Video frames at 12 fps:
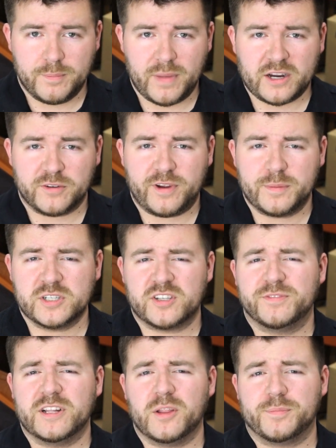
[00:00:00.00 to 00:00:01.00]
microfiber
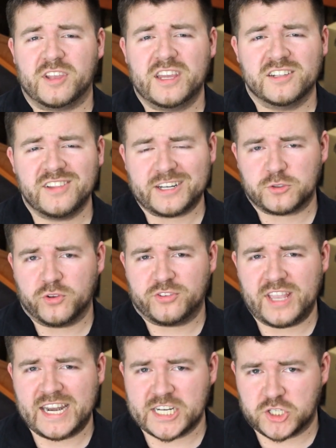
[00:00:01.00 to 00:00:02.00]
develops an
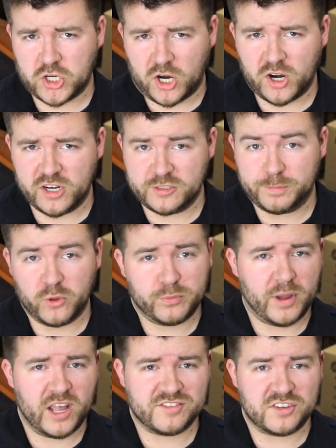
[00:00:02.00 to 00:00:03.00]
electrostatic charge,
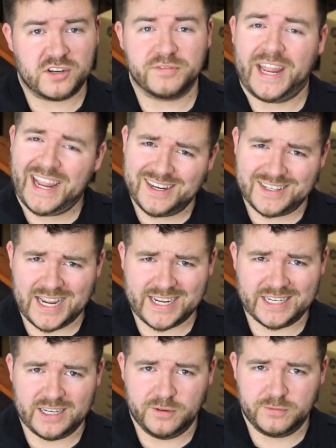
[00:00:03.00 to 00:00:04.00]
both positive and
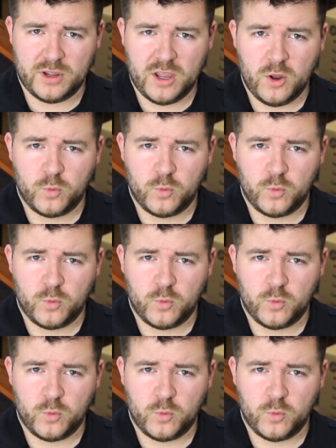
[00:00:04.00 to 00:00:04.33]
negative,